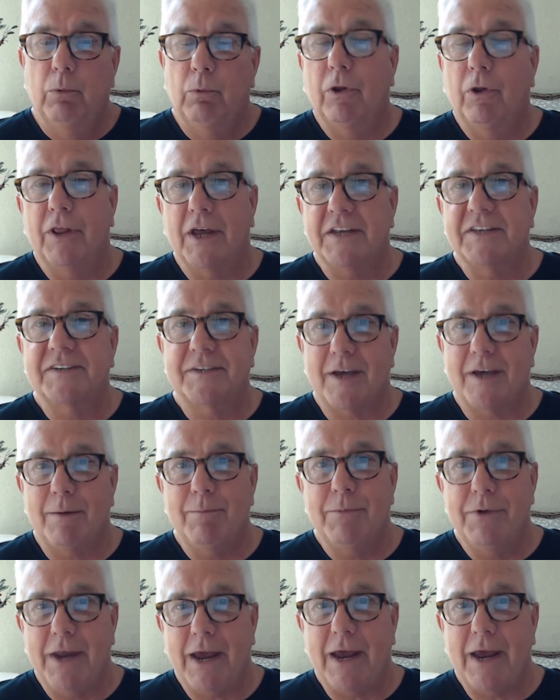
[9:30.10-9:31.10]
Well, that
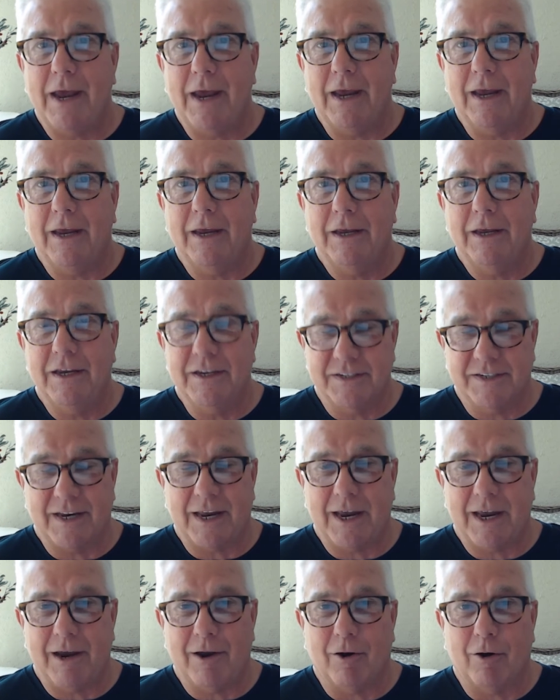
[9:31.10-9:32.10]
someday is
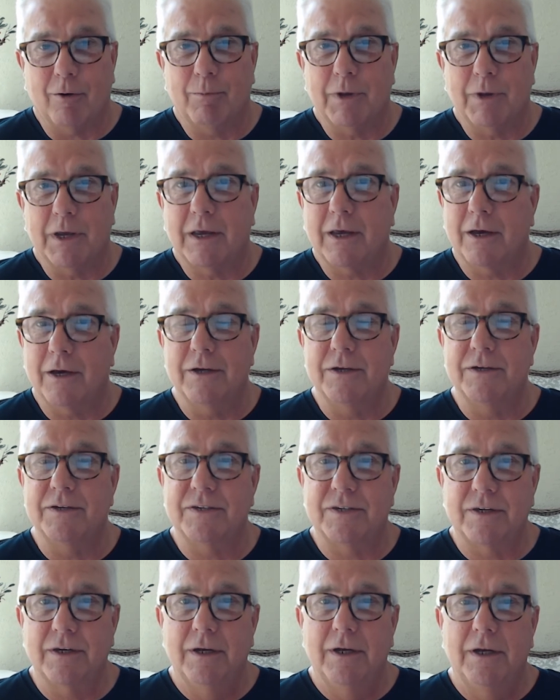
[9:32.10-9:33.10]
here
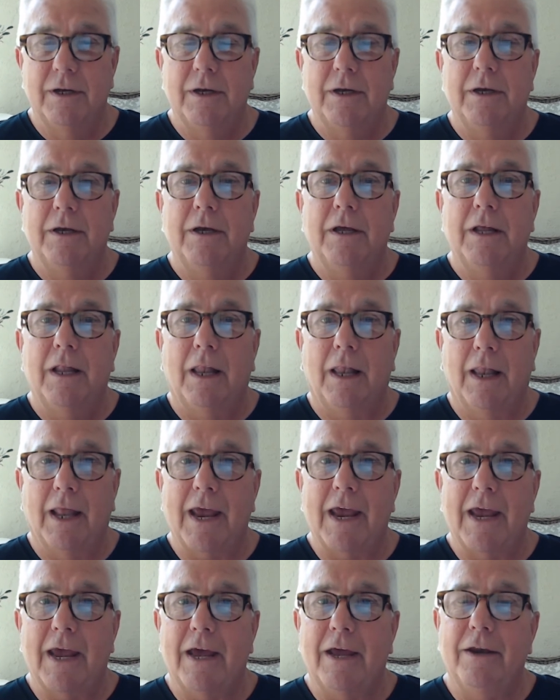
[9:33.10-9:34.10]
because
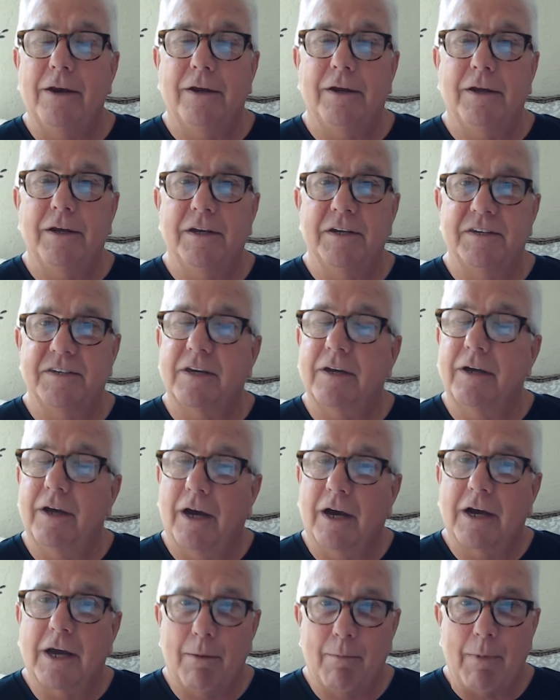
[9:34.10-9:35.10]
land is
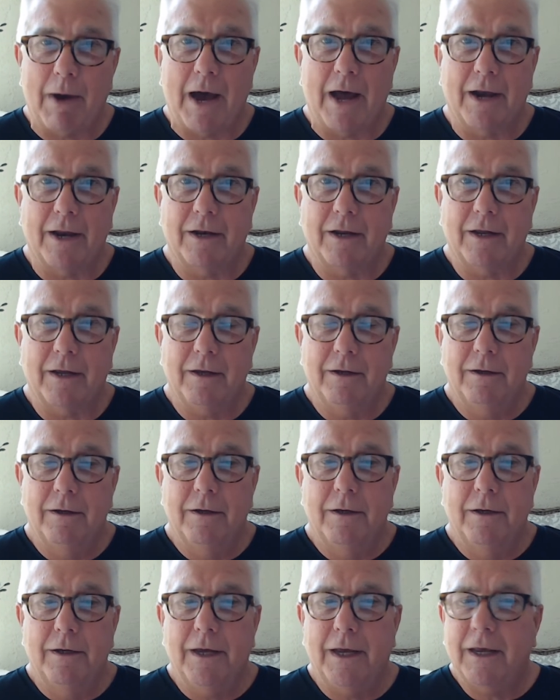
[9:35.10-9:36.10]
a commodity.
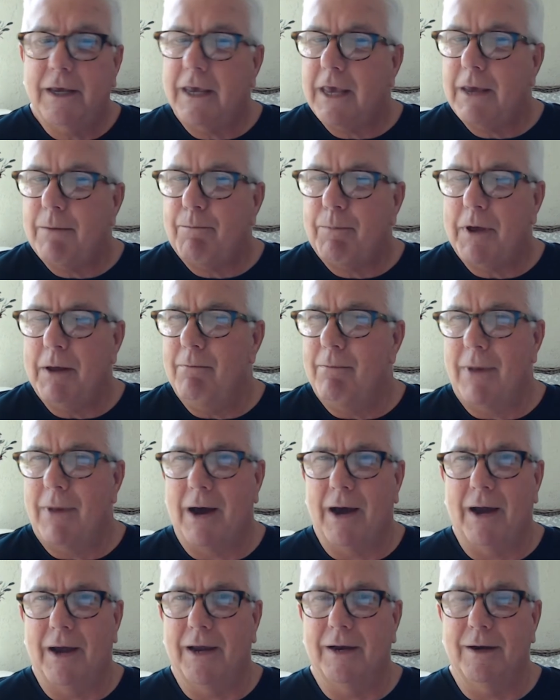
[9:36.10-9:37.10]
And keep in
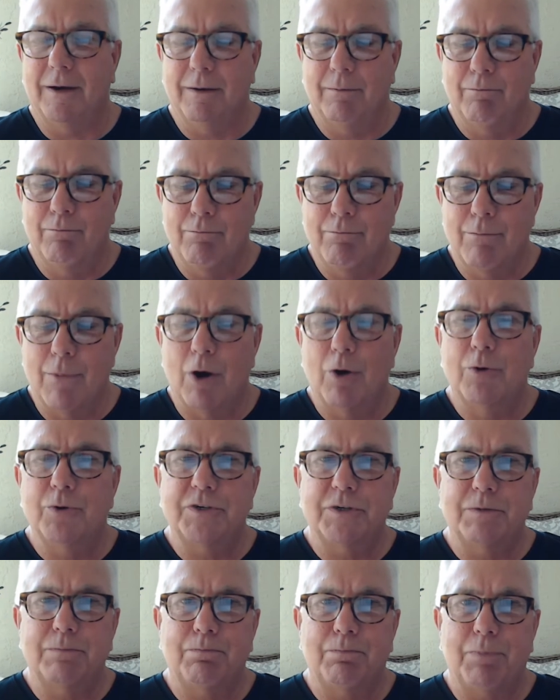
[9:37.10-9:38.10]
mind,
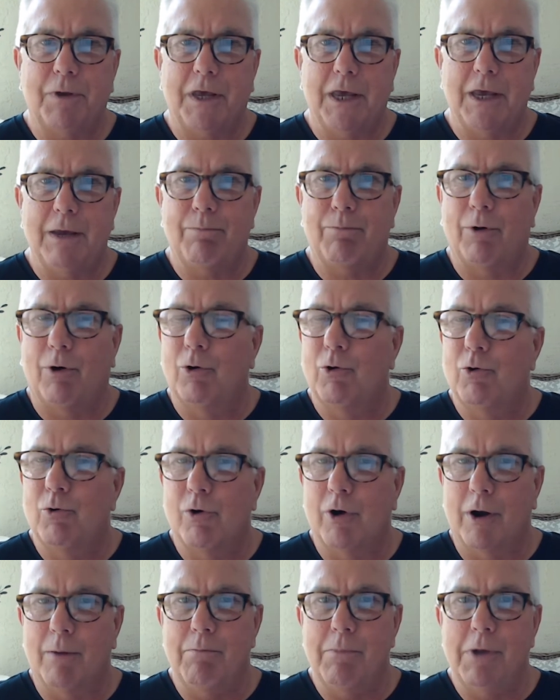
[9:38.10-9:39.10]
most people
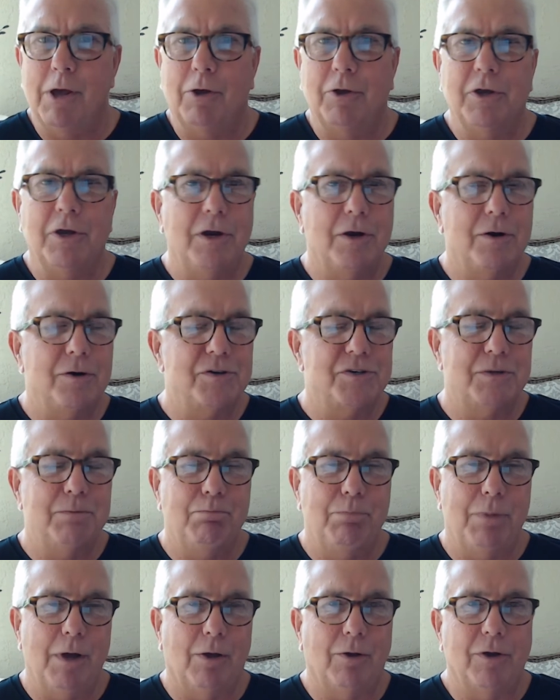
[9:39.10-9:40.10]
who are millionaires
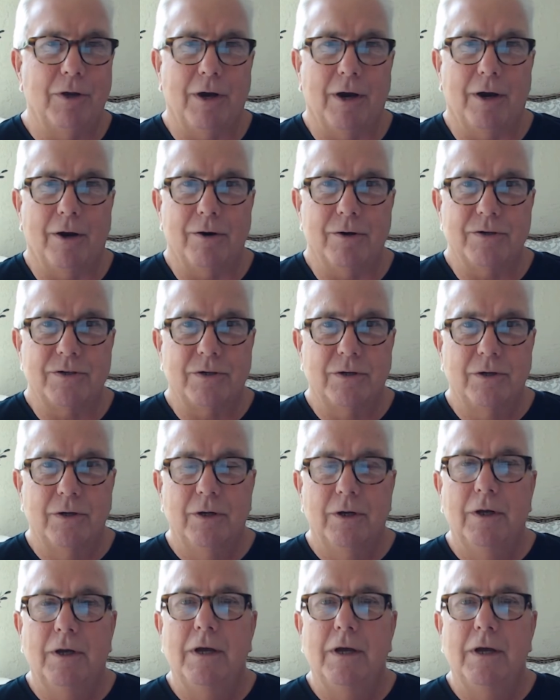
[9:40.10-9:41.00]
and billionaires,